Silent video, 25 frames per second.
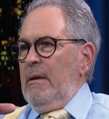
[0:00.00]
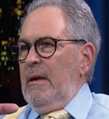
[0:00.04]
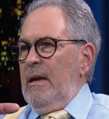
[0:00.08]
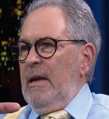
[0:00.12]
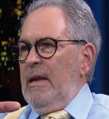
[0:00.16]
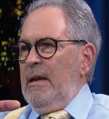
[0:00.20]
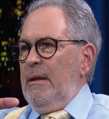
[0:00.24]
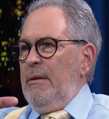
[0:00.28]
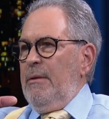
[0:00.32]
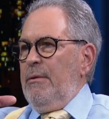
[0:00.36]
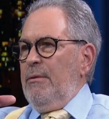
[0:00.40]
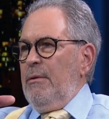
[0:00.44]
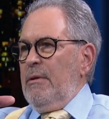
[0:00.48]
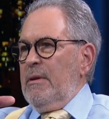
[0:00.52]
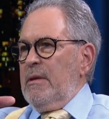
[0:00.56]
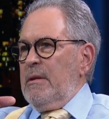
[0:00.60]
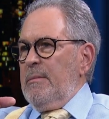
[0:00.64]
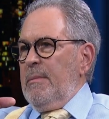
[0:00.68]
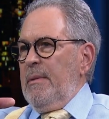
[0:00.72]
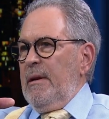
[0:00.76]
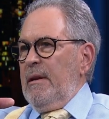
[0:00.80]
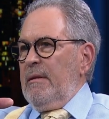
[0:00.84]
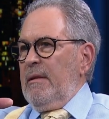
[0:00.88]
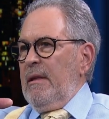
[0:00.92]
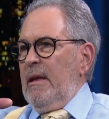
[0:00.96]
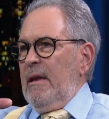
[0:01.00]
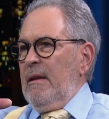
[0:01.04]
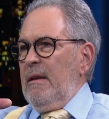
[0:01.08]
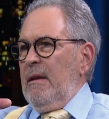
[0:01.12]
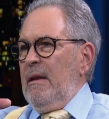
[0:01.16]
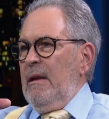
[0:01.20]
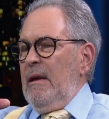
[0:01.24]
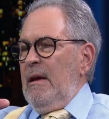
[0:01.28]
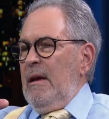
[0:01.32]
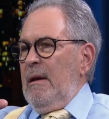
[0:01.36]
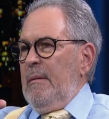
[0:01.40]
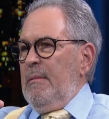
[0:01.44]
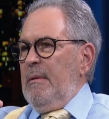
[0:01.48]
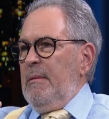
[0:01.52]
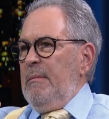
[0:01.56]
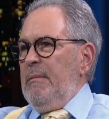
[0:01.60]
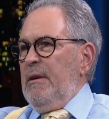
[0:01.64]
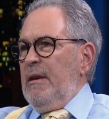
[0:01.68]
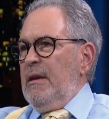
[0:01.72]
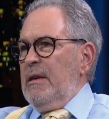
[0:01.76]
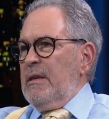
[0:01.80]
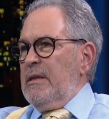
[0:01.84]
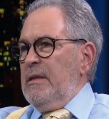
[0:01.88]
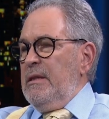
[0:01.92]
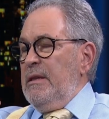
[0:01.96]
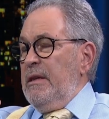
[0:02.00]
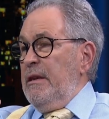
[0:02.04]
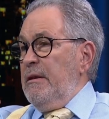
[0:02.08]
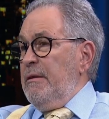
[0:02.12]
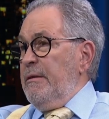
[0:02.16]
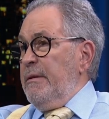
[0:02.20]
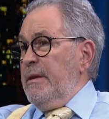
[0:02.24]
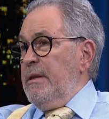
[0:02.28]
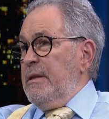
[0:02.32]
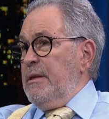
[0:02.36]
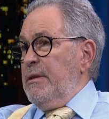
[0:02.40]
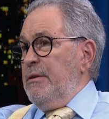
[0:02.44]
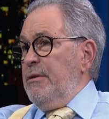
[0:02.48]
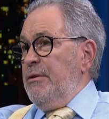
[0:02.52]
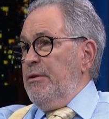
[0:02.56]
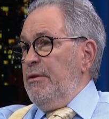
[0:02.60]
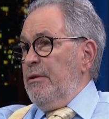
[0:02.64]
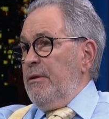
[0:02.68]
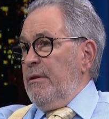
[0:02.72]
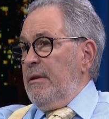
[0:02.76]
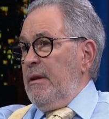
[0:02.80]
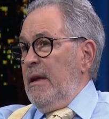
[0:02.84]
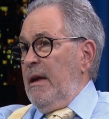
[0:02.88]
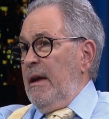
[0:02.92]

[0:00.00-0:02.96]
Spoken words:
Any thoughts about that? I mean, because near East New York,